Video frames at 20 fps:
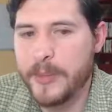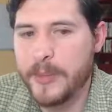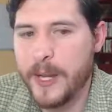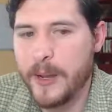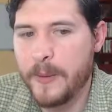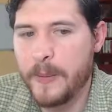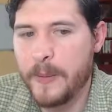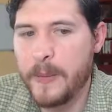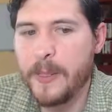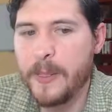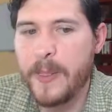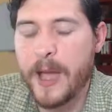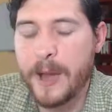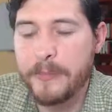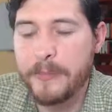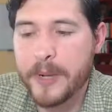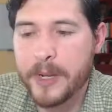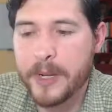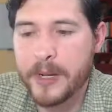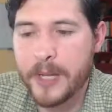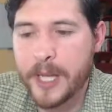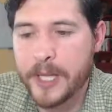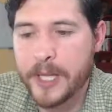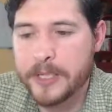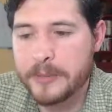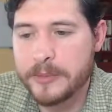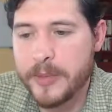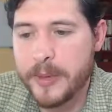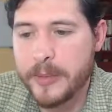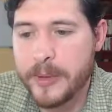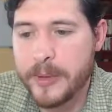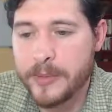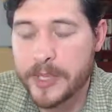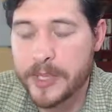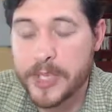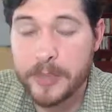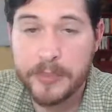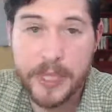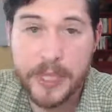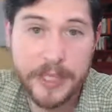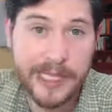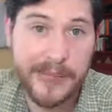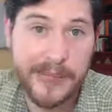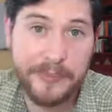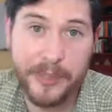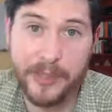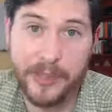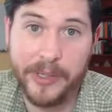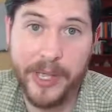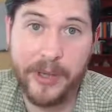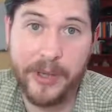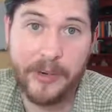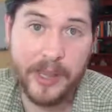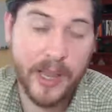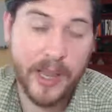Now, I'm not going to cancel my membership because I build out